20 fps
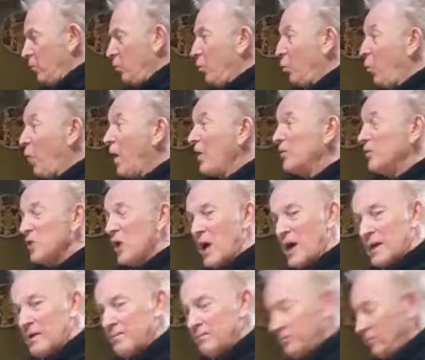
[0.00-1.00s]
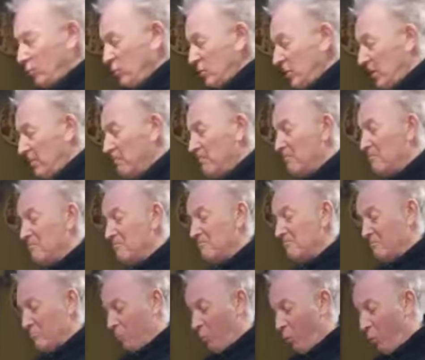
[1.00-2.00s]
One chain, which I
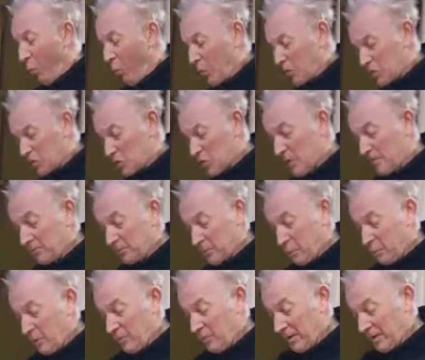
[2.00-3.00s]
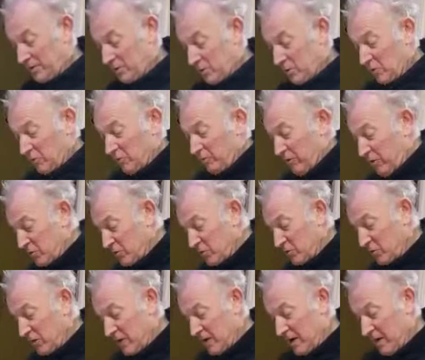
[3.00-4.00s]
wash with my
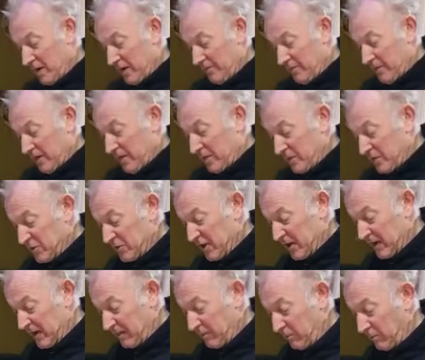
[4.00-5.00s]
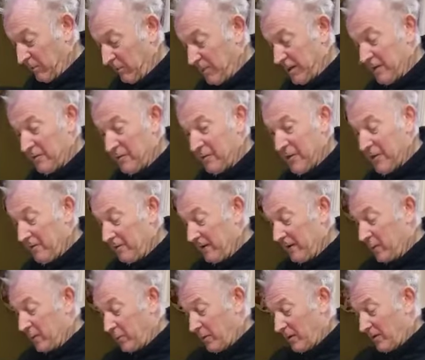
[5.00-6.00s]
toothbrush in the sink with a bit of fairy
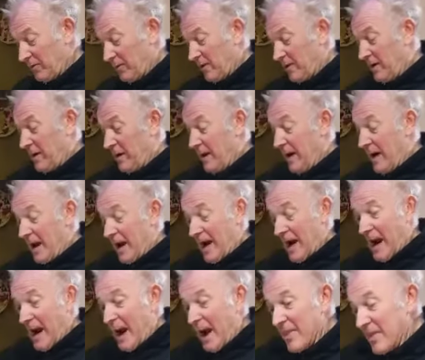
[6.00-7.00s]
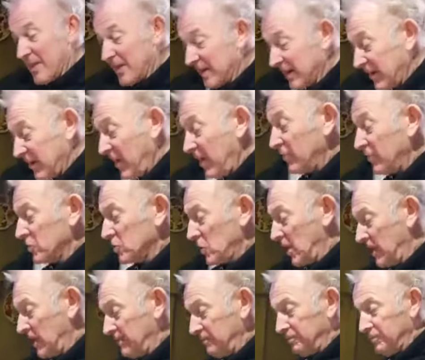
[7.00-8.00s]
liquid, and then another
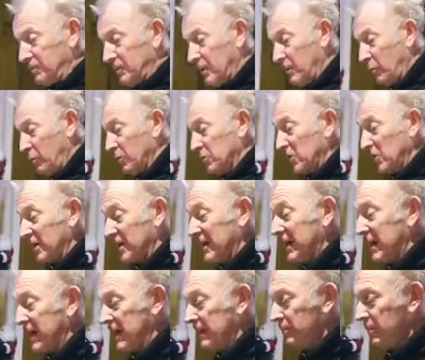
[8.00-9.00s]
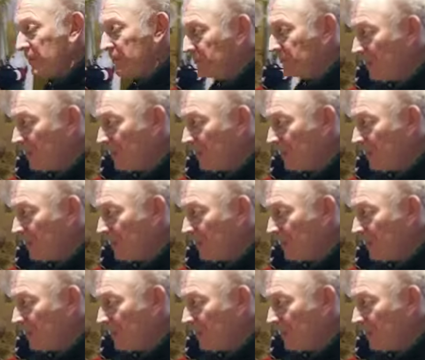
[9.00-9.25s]
chain, which I keep